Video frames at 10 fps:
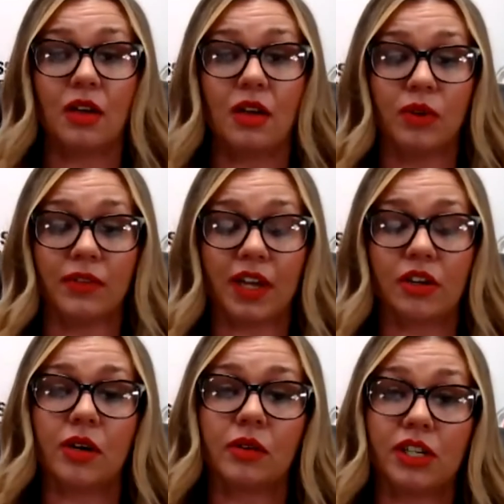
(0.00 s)
We've got a
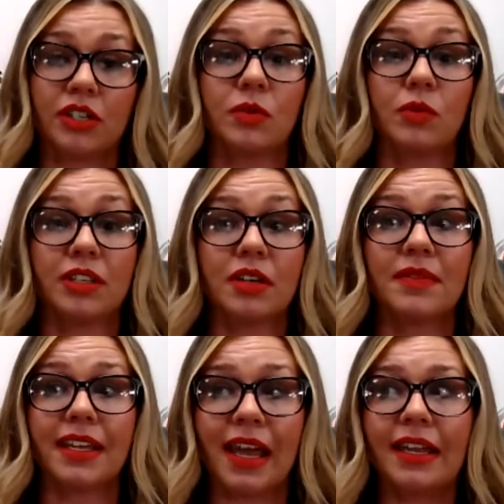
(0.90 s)
great relationship with them.
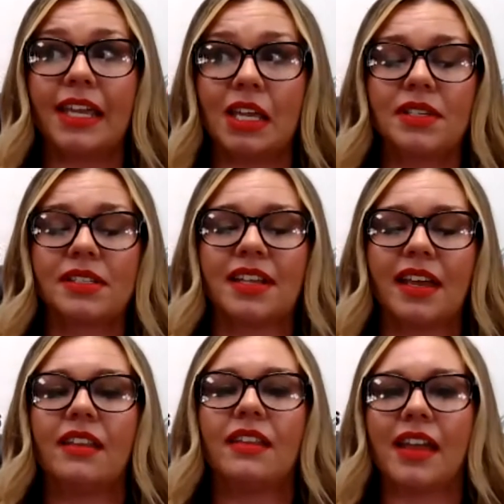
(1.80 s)
They kind of keep us
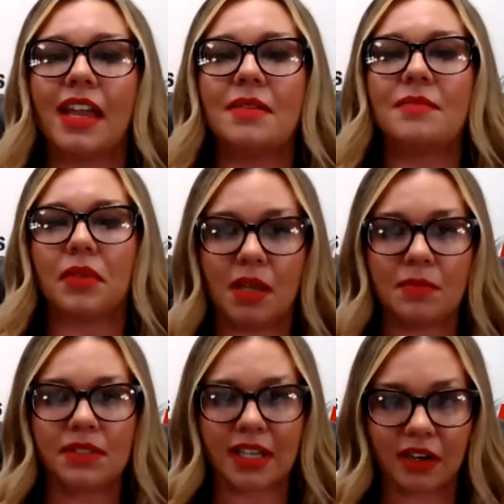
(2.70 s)
ahead of the game,
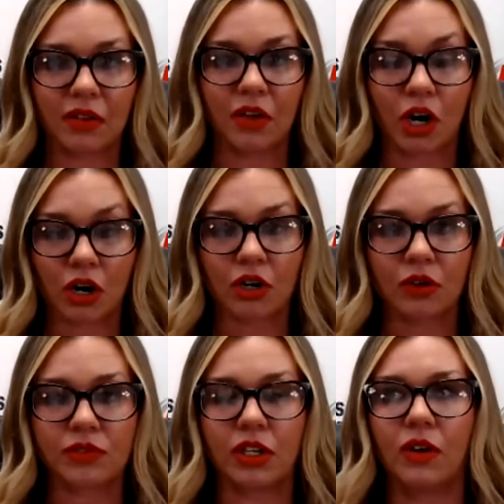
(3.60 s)
keep us ahead of the
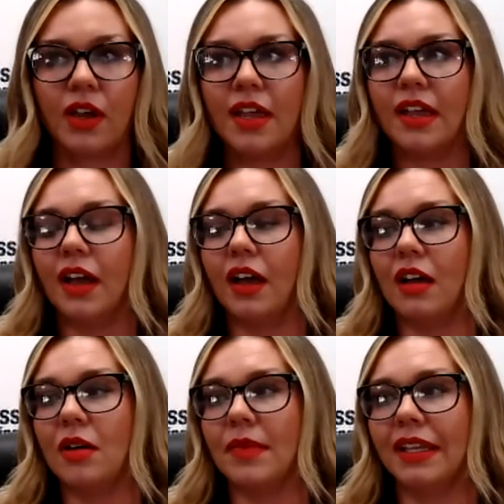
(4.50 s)
curve. So
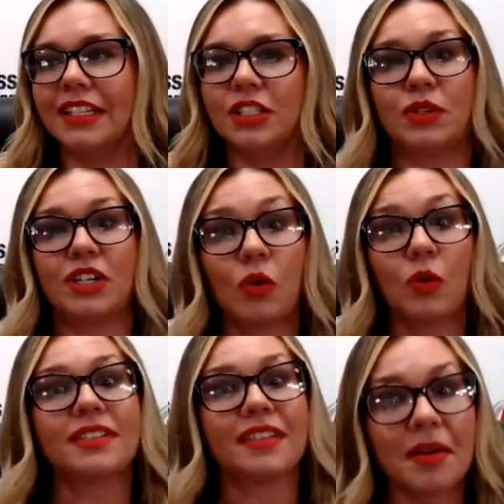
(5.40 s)
at least we know
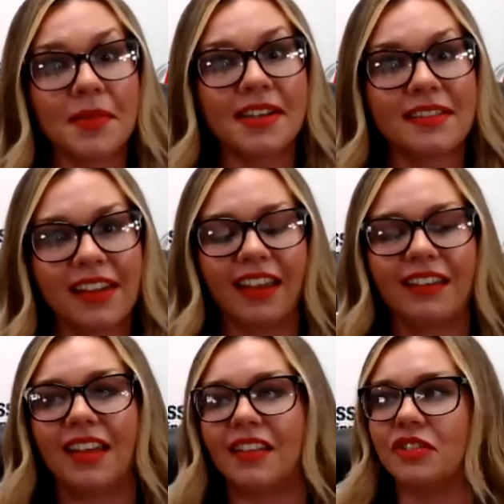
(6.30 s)
what's coming.
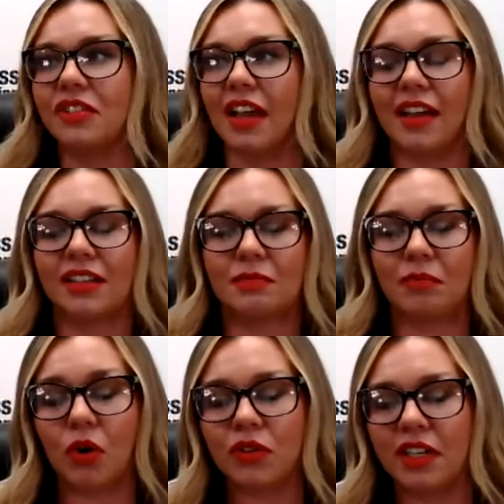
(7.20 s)
And those guys,
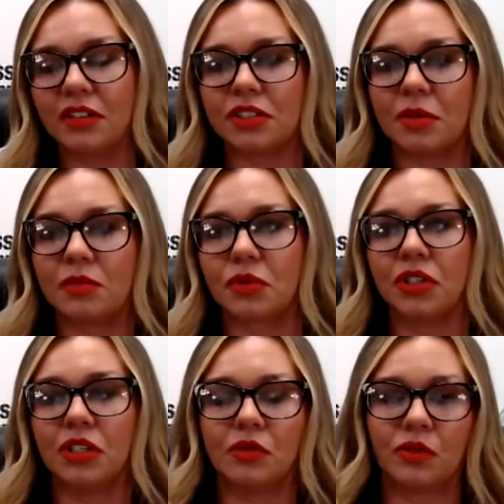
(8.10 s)
both dealerships
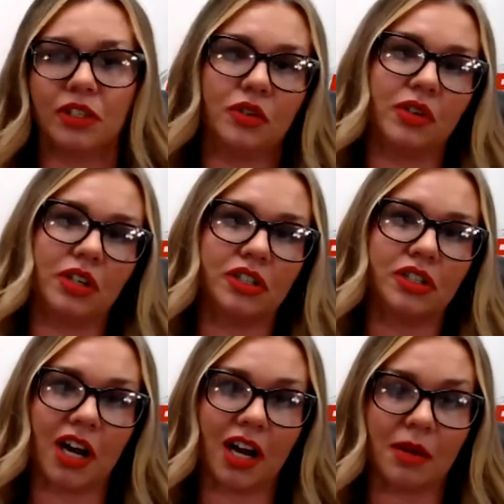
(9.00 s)
really do a good
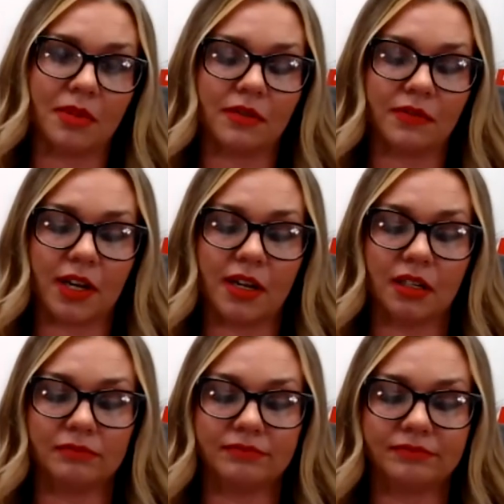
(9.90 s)
job of